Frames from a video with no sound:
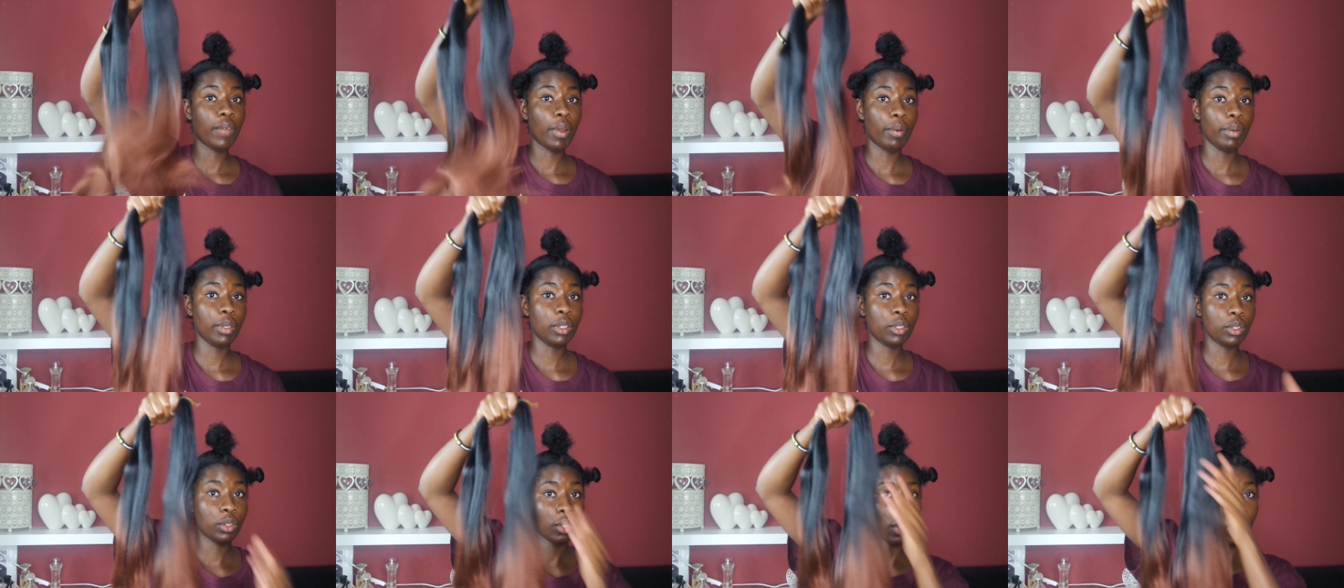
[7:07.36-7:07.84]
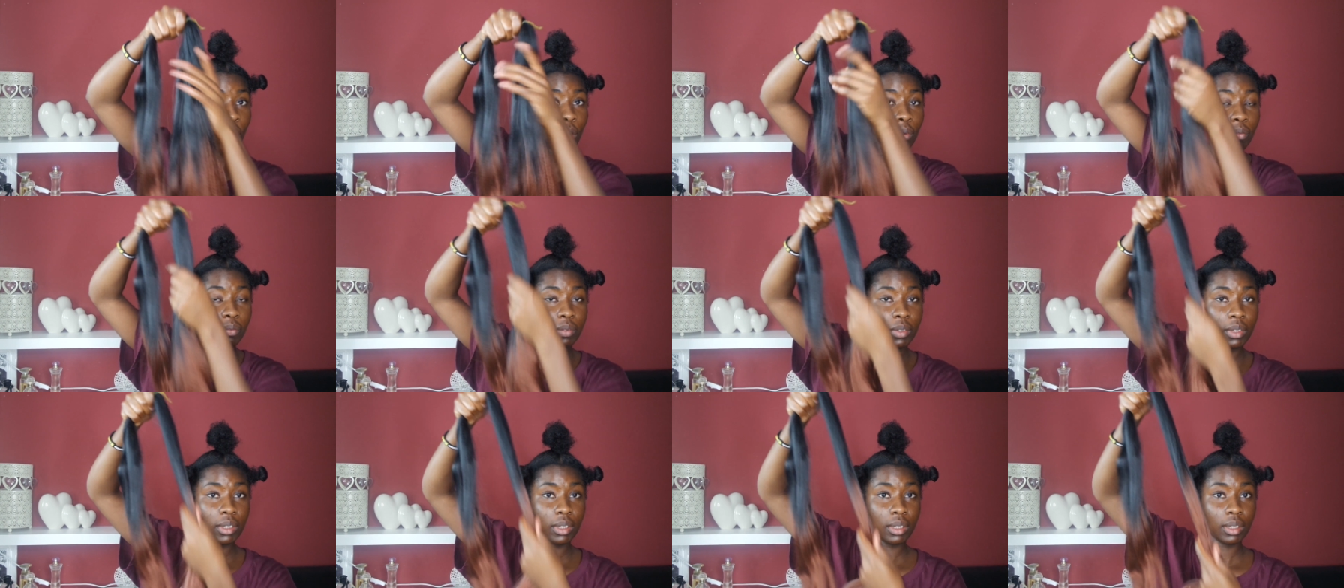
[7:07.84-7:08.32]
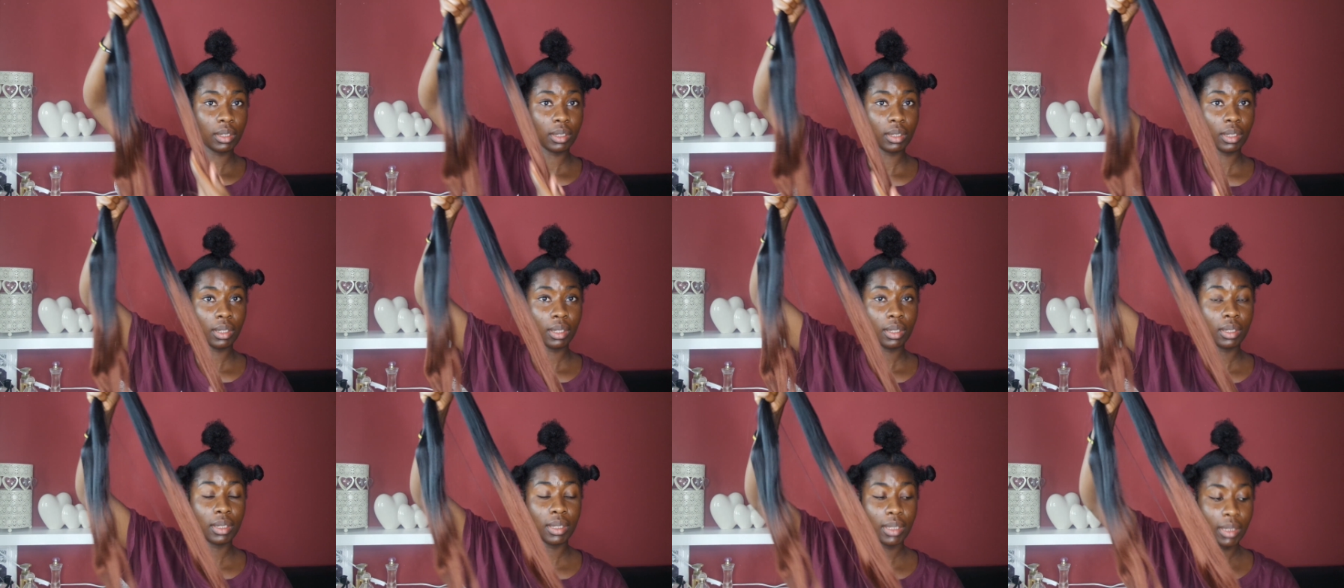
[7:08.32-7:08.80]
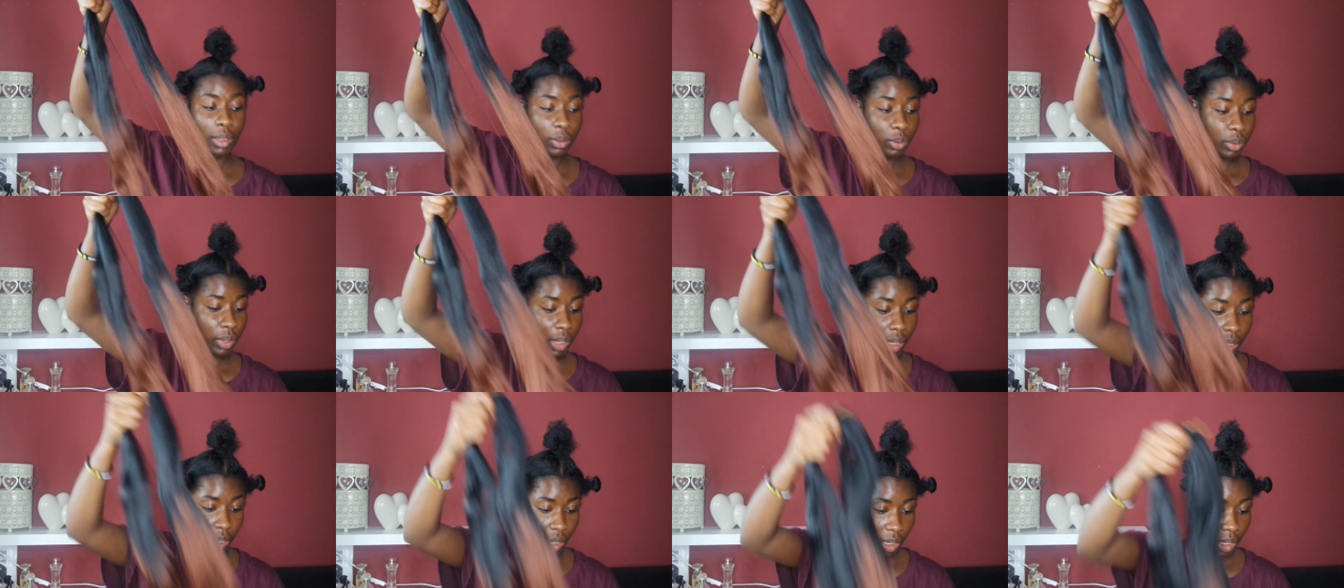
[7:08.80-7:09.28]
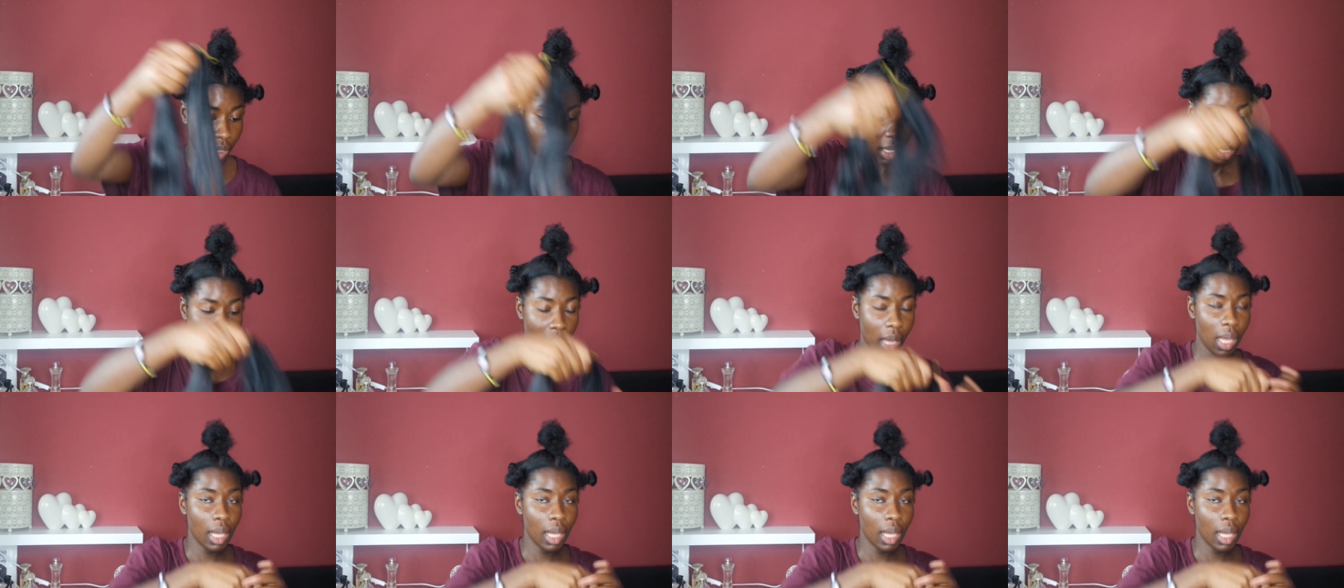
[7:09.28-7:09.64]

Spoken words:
very soft, silky,